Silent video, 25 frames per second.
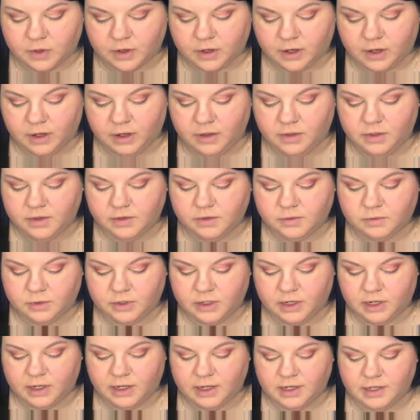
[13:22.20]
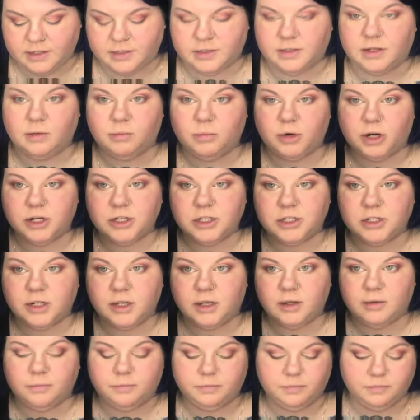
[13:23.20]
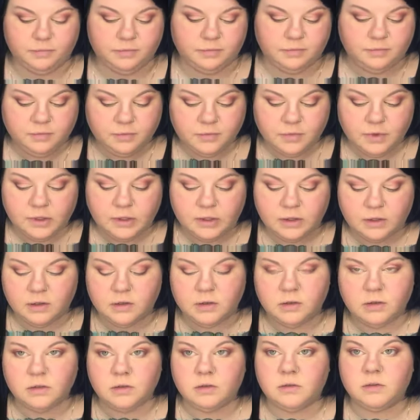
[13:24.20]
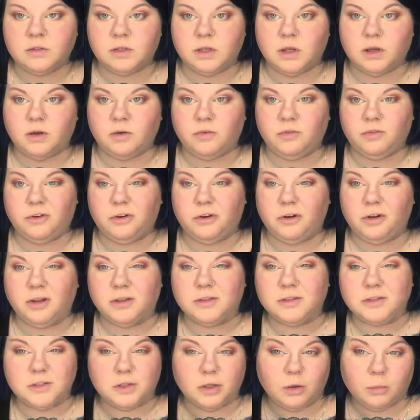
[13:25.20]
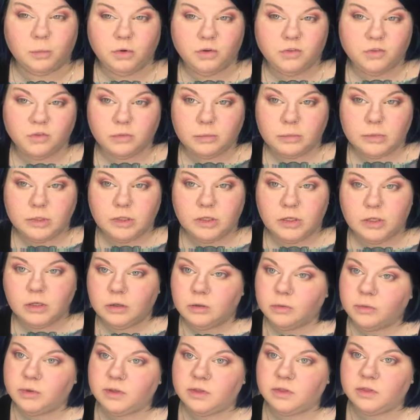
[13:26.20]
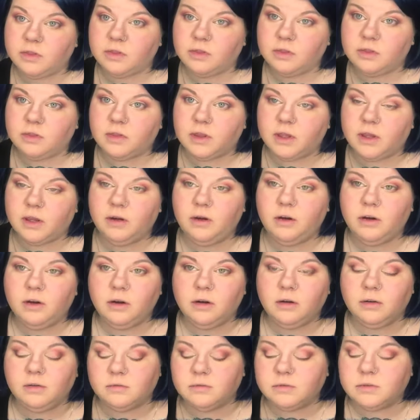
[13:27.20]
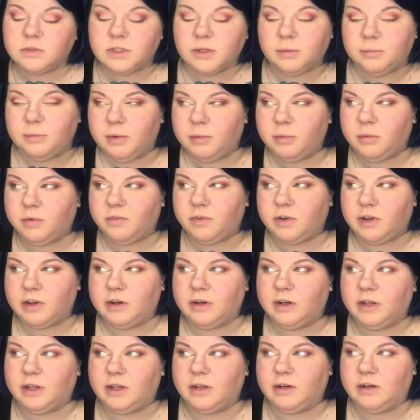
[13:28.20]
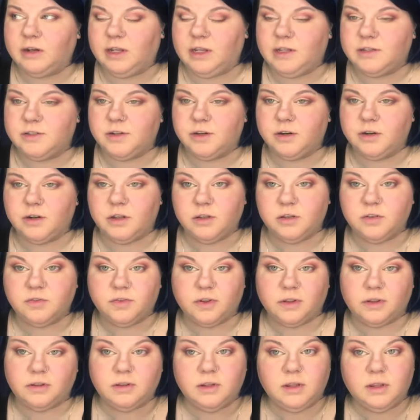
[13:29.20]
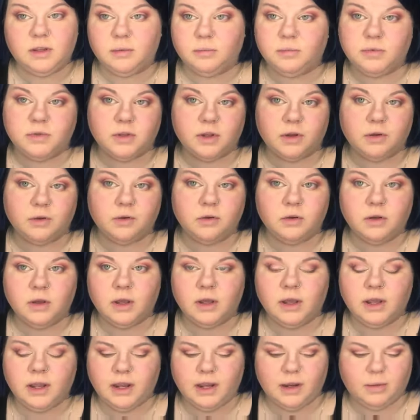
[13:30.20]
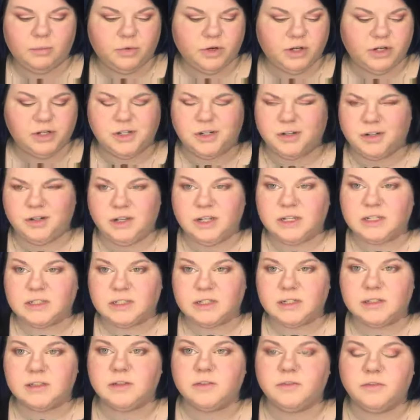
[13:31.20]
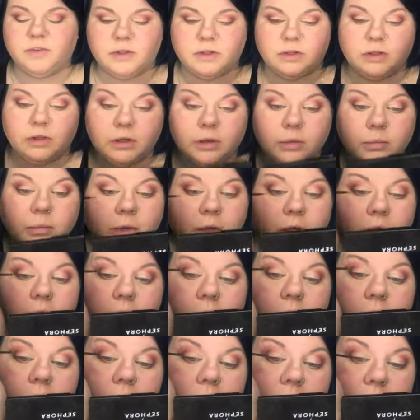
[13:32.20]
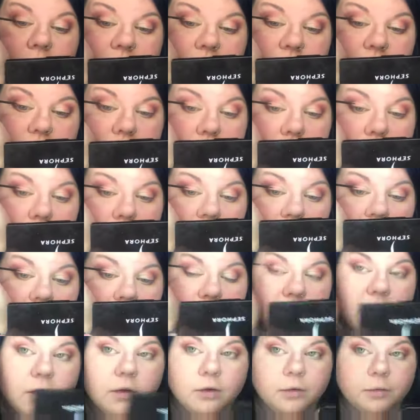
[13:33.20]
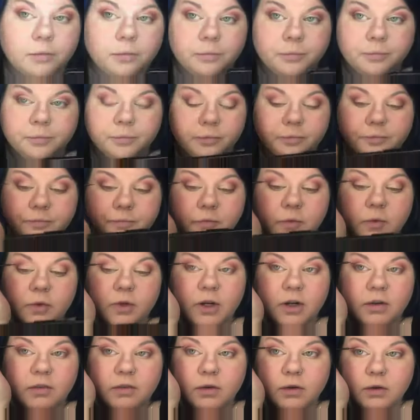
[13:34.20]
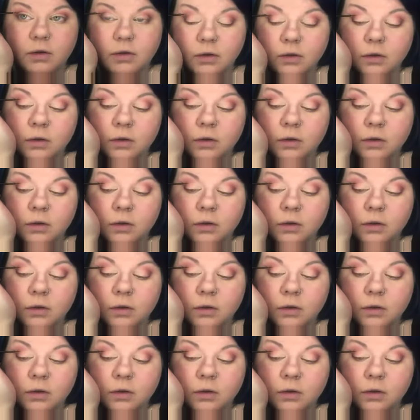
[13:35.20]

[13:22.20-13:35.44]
Okay, and this one has a brush tip. So if you're not super familiar with liner, some people find it easier to use felt tip, so I'm pretty sure NYX has a felt tip liner. I've not tried it, so whatever.